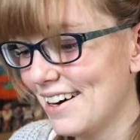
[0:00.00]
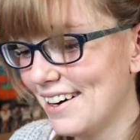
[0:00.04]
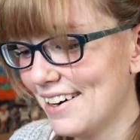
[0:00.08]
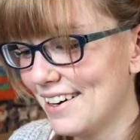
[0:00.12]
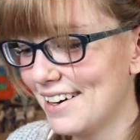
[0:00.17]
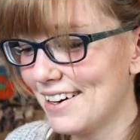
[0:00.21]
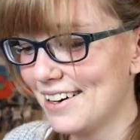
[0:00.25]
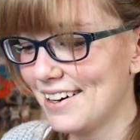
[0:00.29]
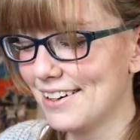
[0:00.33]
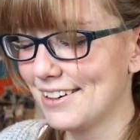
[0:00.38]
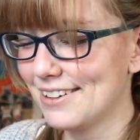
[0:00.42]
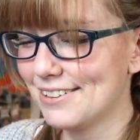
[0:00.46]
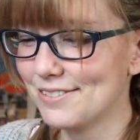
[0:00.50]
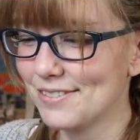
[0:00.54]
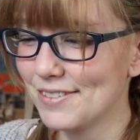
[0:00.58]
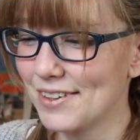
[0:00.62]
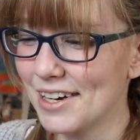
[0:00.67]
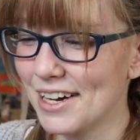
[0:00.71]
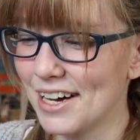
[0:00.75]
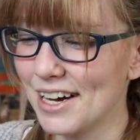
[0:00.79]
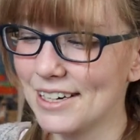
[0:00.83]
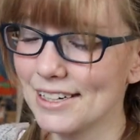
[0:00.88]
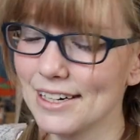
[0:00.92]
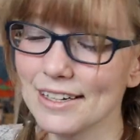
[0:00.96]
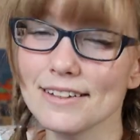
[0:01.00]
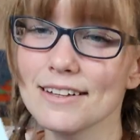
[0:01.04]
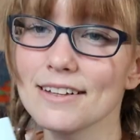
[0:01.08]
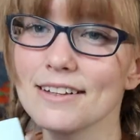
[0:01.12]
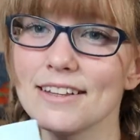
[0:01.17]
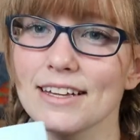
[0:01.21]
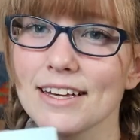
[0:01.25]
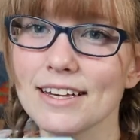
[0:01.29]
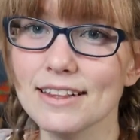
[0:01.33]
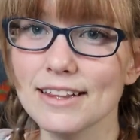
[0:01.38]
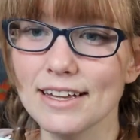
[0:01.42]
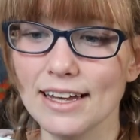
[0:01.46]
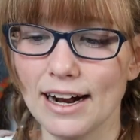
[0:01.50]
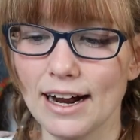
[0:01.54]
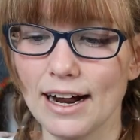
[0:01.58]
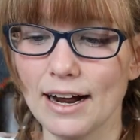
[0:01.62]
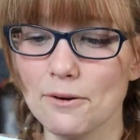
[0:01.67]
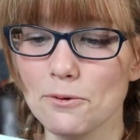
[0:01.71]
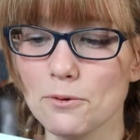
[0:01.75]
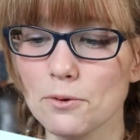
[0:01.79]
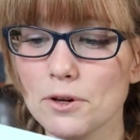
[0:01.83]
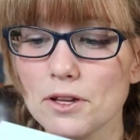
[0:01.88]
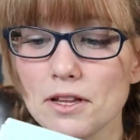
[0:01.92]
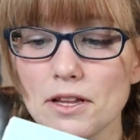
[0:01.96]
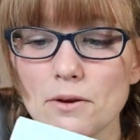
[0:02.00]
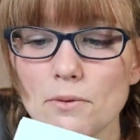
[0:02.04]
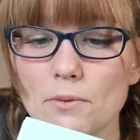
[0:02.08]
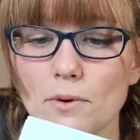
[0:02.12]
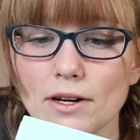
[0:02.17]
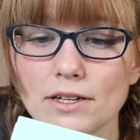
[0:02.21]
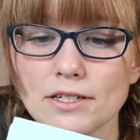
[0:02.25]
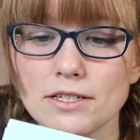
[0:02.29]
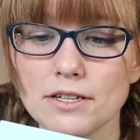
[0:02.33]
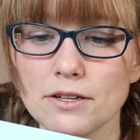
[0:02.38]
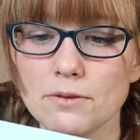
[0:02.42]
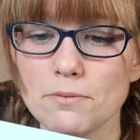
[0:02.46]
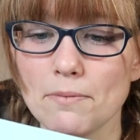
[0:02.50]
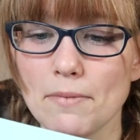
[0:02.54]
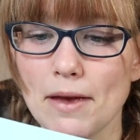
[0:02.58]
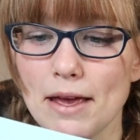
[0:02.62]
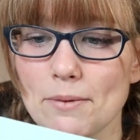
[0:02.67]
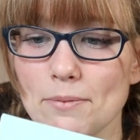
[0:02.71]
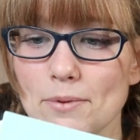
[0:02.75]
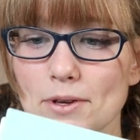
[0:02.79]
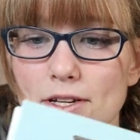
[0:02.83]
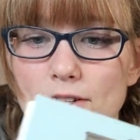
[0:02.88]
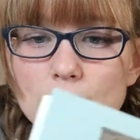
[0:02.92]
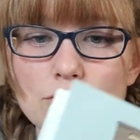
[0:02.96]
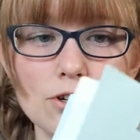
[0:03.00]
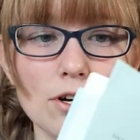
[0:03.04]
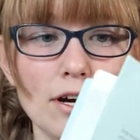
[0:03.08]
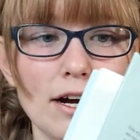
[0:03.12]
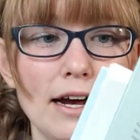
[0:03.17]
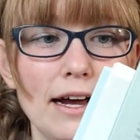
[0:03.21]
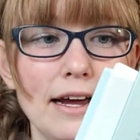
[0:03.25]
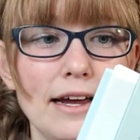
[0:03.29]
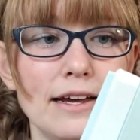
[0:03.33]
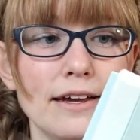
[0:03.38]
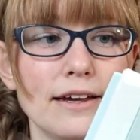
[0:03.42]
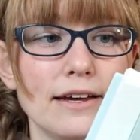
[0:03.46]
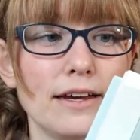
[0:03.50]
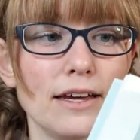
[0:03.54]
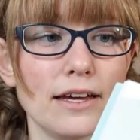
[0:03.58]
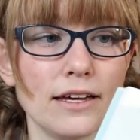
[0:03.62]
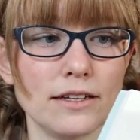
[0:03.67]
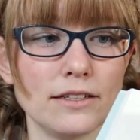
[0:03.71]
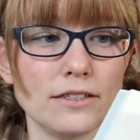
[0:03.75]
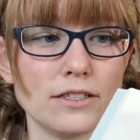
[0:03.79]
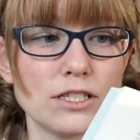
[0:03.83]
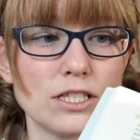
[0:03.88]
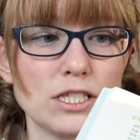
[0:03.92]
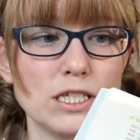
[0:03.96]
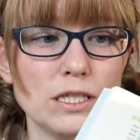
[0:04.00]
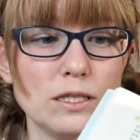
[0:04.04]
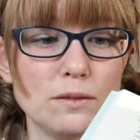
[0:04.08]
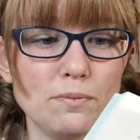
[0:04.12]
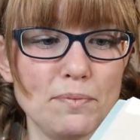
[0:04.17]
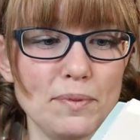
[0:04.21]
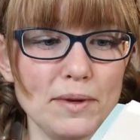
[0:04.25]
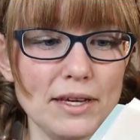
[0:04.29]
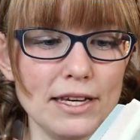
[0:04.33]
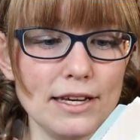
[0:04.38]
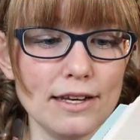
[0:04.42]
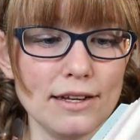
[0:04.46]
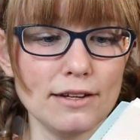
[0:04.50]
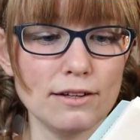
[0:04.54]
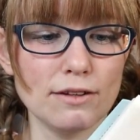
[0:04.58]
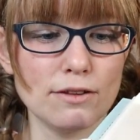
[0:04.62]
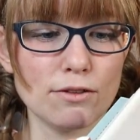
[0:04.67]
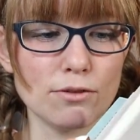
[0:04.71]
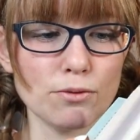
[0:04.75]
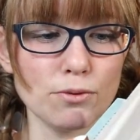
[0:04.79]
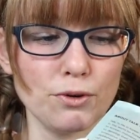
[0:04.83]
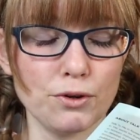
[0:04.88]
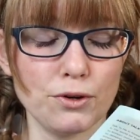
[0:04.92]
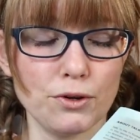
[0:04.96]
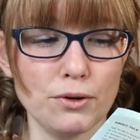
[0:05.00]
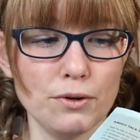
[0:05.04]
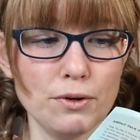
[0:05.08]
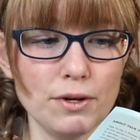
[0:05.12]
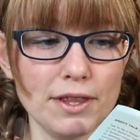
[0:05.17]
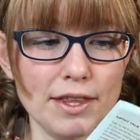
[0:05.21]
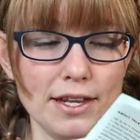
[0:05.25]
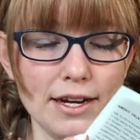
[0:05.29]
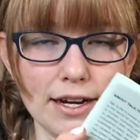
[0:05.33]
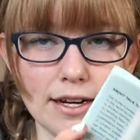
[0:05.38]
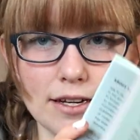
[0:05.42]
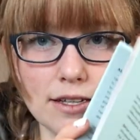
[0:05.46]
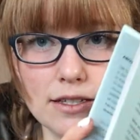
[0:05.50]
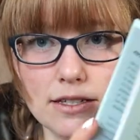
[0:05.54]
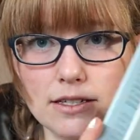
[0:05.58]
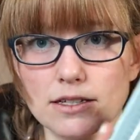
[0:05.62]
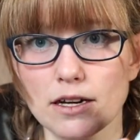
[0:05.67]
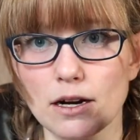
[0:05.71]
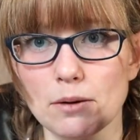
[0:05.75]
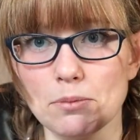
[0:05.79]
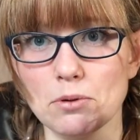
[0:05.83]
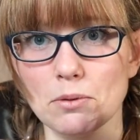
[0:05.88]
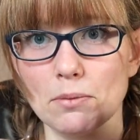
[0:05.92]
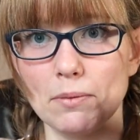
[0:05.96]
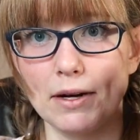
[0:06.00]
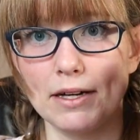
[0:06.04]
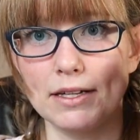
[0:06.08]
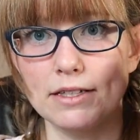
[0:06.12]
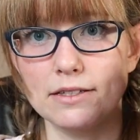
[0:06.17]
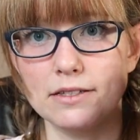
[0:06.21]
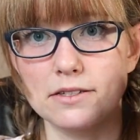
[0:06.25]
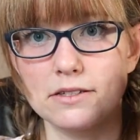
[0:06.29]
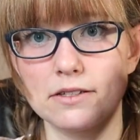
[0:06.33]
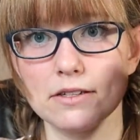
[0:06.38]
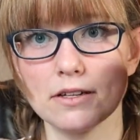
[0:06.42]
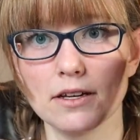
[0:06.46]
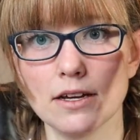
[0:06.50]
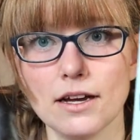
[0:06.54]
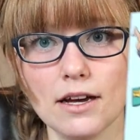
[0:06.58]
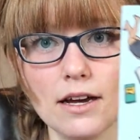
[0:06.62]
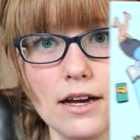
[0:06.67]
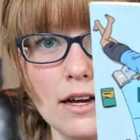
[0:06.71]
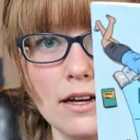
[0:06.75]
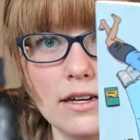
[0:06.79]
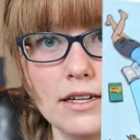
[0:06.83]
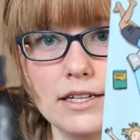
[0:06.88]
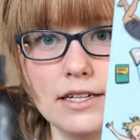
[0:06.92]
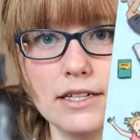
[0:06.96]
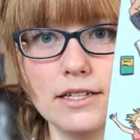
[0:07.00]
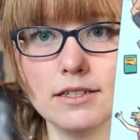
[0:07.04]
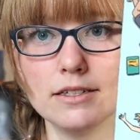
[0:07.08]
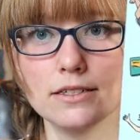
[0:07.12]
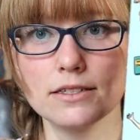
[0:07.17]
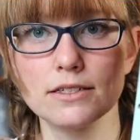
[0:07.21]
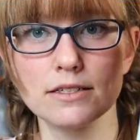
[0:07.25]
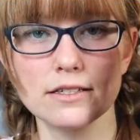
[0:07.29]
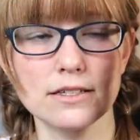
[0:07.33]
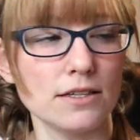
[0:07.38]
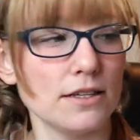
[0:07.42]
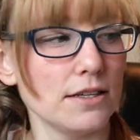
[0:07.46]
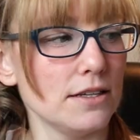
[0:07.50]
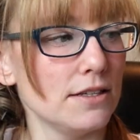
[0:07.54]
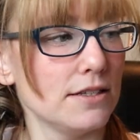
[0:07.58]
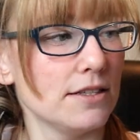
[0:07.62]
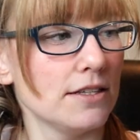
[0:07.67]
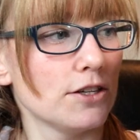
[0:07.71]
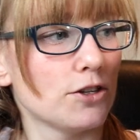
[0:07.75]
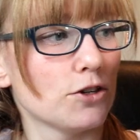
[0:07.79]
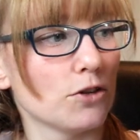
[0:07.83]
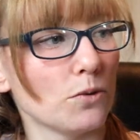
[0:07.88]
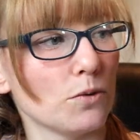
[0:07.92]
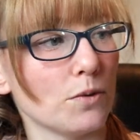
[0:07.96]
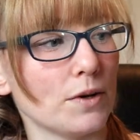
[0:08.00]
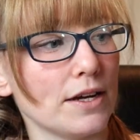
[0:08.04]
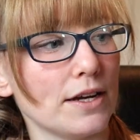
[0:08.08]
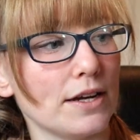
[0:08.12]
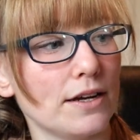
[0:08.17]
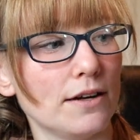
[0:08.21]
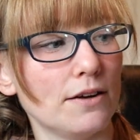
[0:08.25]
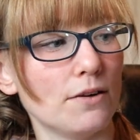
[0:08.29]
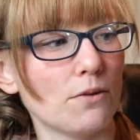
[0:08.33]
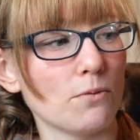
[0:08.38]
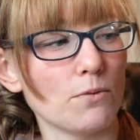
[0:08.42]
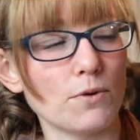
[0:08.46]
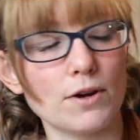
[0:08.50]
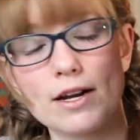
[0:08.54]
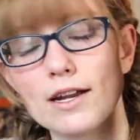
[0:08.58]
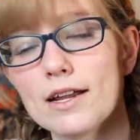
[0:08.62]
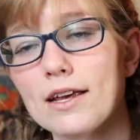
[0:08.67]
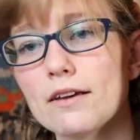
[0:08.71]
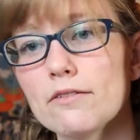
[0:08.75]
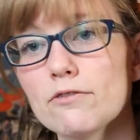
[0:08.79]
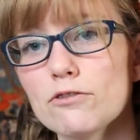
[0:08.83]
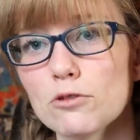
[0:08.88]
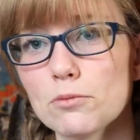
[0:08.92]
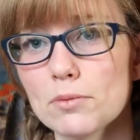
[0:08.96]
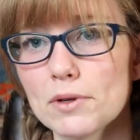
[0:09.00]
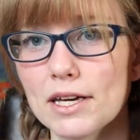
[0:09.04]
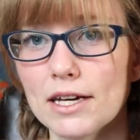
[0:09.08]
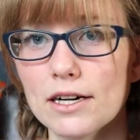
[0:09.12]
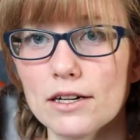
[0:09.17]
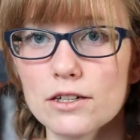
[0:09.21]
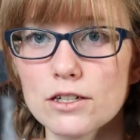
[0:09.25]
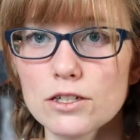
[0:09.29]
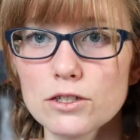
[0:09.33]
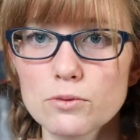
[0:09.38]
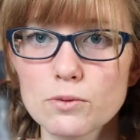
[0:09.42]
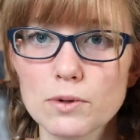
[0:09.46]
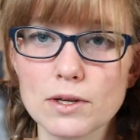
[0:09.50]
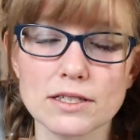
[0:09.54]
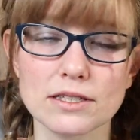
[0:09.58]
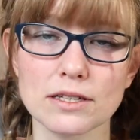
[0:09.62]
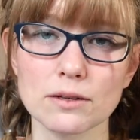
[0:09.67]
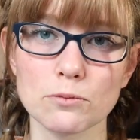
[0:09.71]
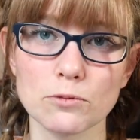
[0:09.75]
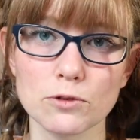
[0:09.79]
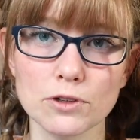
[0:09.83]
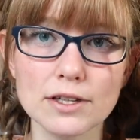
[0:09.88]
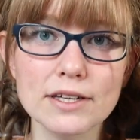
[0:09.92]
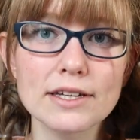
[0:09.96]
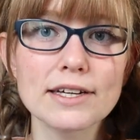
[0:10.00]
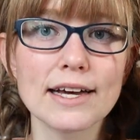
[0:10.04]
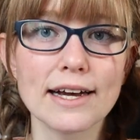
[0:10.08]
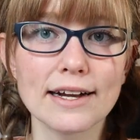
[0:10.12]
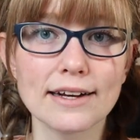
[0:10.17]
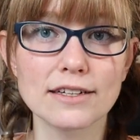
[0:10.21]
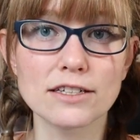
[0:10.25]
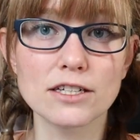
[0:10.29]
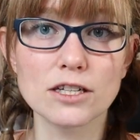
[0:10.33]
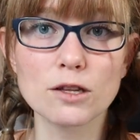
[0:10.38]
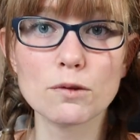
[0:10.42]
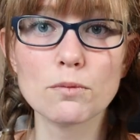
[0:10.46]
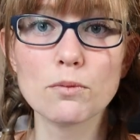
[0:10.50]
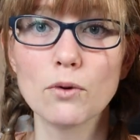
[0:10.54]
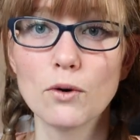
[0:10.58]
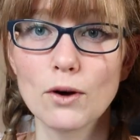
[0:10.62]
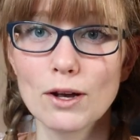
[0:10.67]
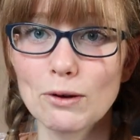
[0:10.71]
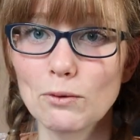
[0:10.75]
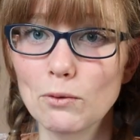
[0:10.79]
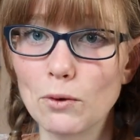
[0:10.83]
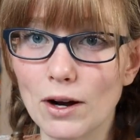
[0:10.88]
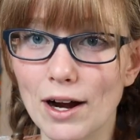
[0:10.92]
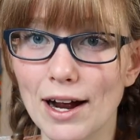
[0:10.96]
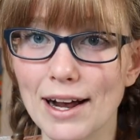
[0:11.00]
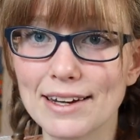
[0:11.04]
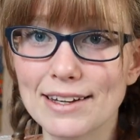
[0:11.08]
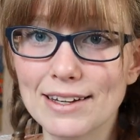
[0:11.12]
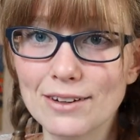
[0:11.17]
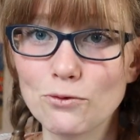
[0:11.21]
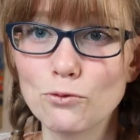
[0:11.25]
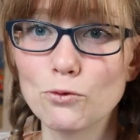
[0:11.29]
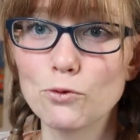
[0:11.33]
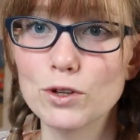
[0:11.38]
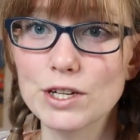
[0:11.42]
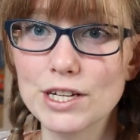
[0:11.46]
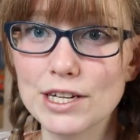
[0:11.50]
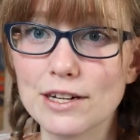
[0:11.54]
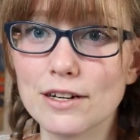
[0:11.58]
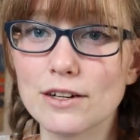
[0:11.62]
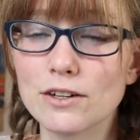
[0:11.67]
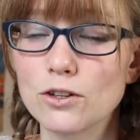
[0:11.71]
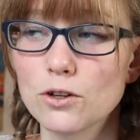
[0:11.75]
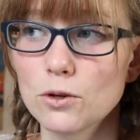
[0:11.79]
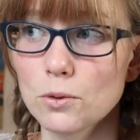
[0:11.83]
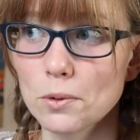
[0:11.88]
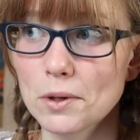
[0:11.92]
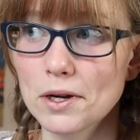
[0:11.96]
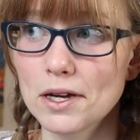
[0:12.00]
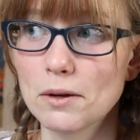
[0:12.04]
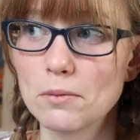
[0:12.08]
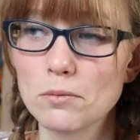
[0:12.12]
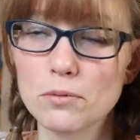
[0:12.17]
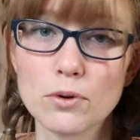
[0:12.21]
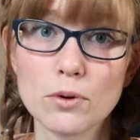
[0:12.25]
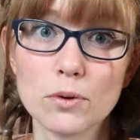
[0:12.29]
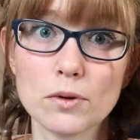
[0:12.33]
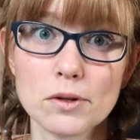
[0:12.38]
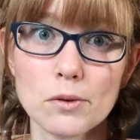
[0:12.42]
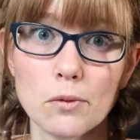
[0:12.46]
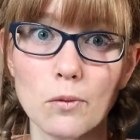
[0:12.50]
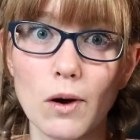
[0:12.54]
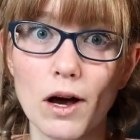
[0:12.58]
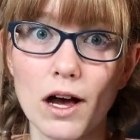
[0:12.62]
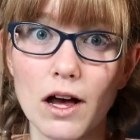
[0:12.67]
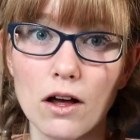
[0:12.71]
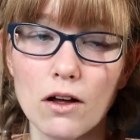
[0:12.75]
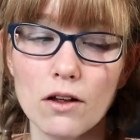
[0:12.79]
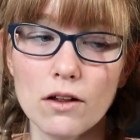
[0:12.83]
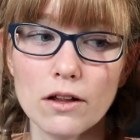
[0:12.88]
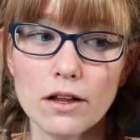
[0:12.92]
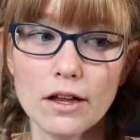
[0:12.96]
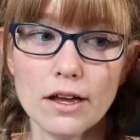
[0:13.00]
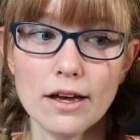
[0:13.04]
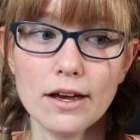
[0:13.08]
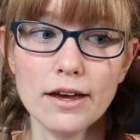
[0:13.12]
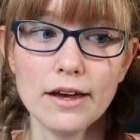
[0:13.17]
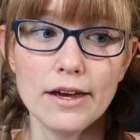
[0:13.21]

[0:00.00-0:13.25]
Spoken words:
Another thing that I really want to maybe try and speed through in the next couple months is easy Korean reading for beginners, because I'm really getting to the point where I can read in Korean pretty well.